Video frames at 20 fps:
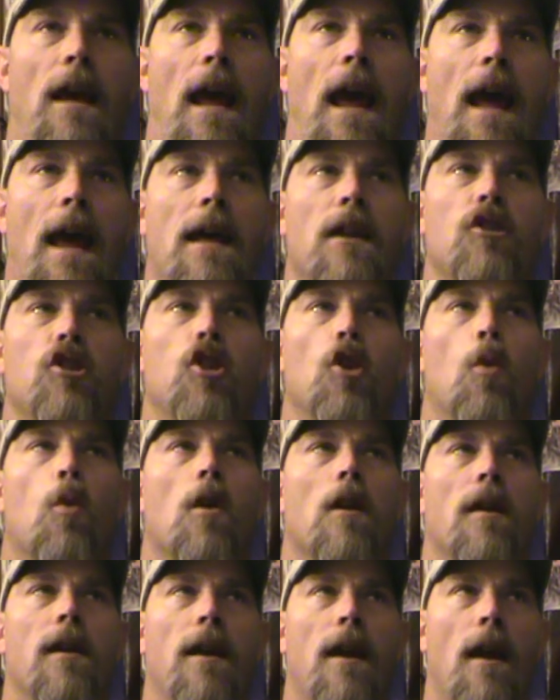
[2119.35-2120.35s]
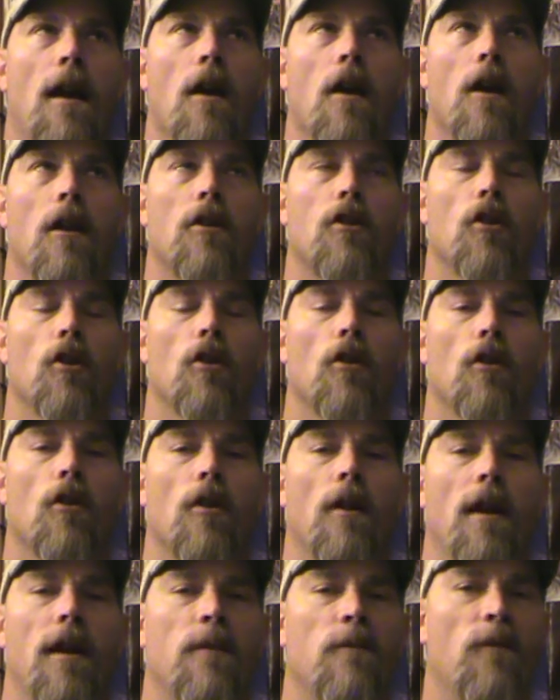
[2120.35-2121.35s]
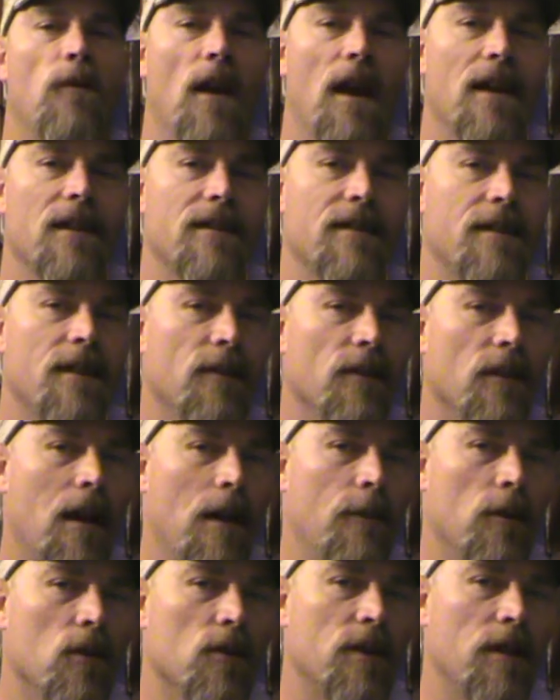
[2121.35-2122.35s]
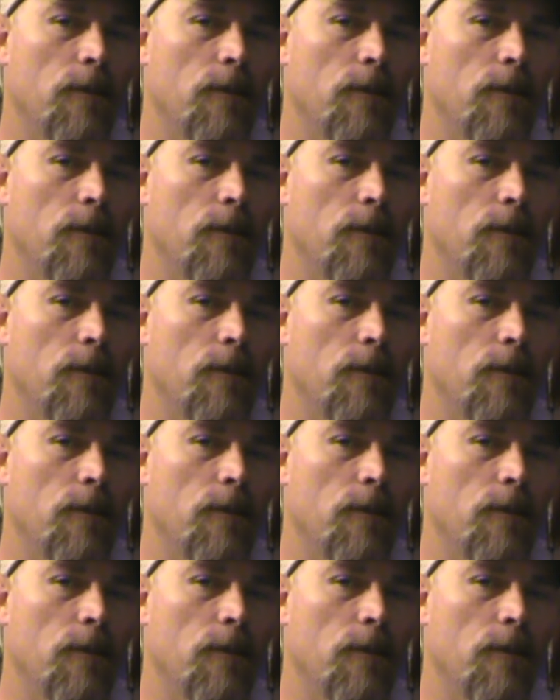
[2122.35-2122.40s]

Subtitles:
as your character advanced in levels